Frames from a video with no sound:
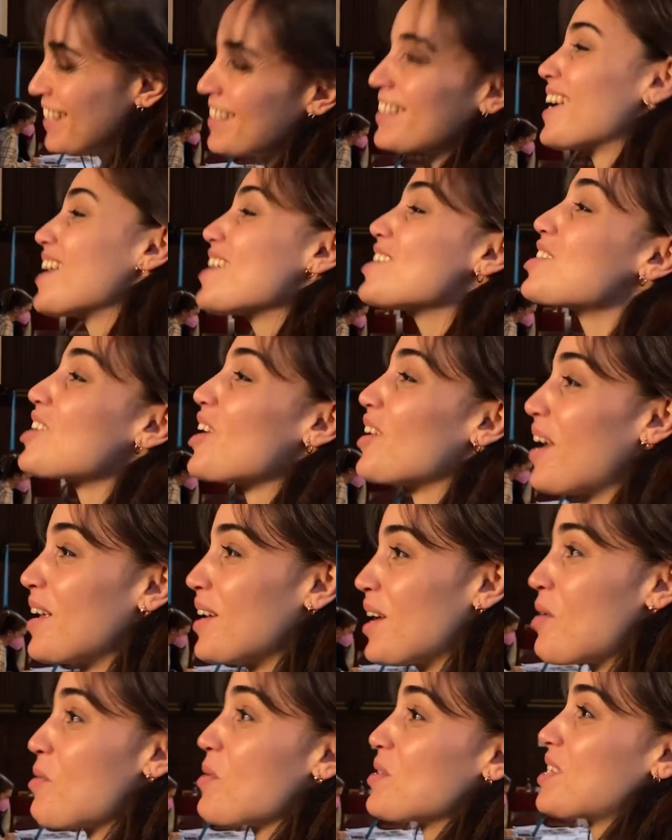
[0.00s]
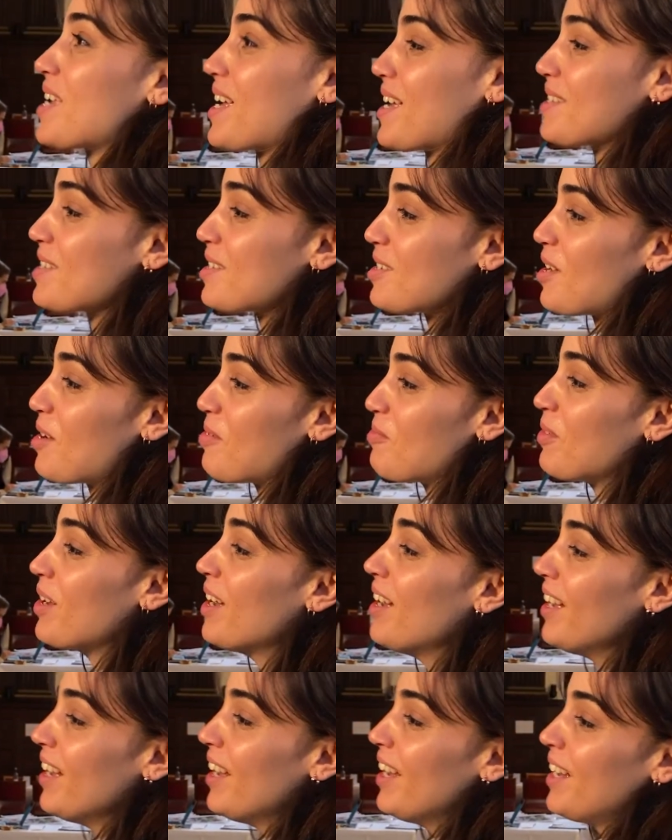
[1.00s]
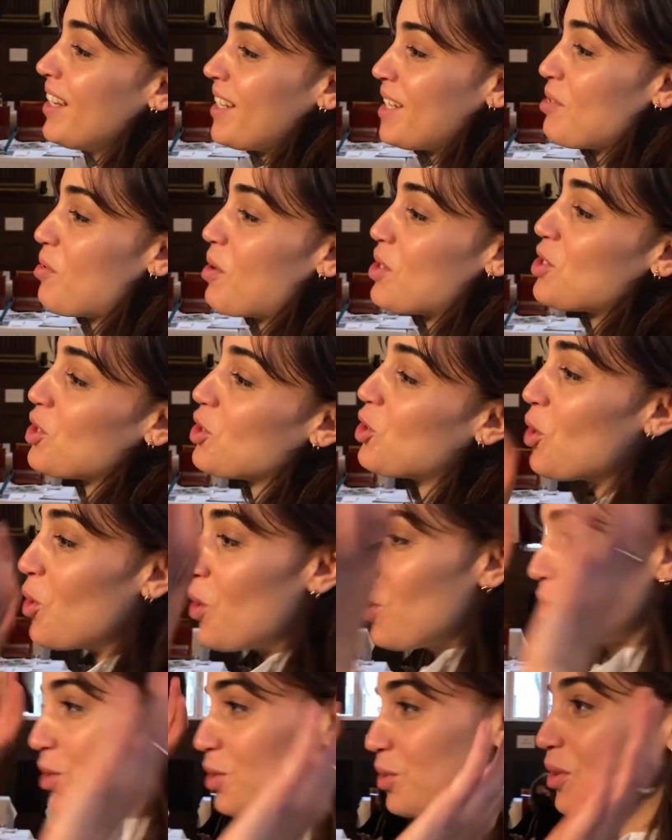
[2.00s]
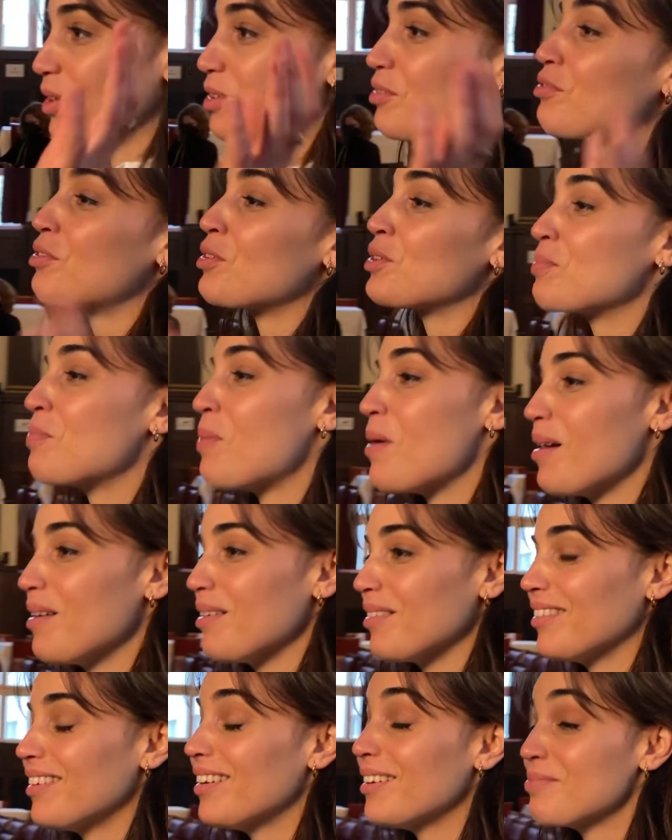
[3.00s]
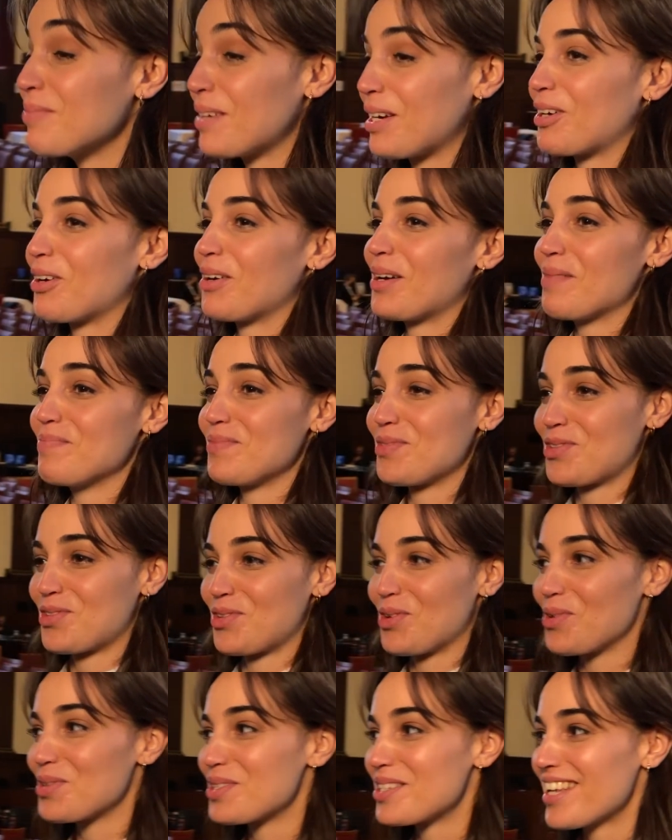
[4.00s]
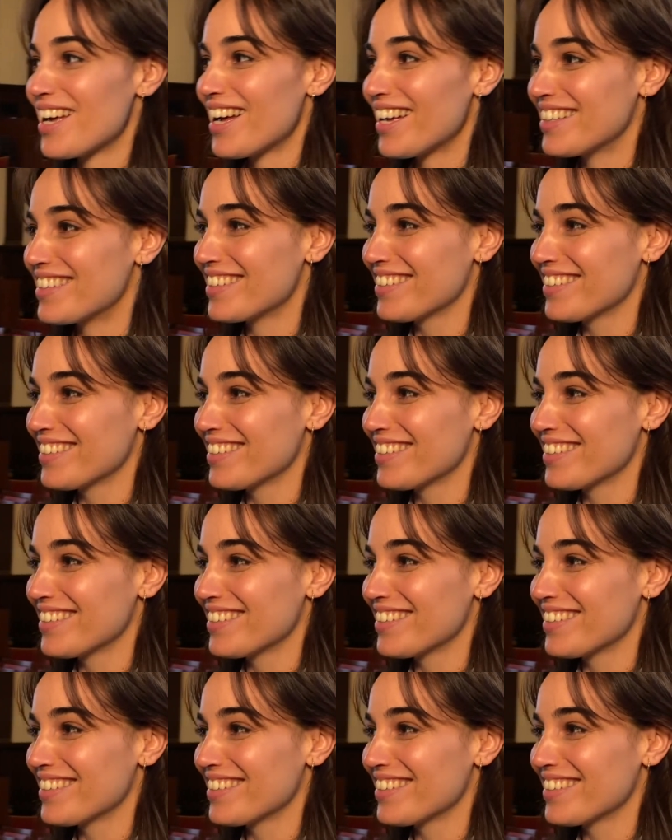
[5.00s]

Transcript: Nelson, and he was handsome. Yeah. He was a goal, you know, in football. Yeah. My God, I'm so sad.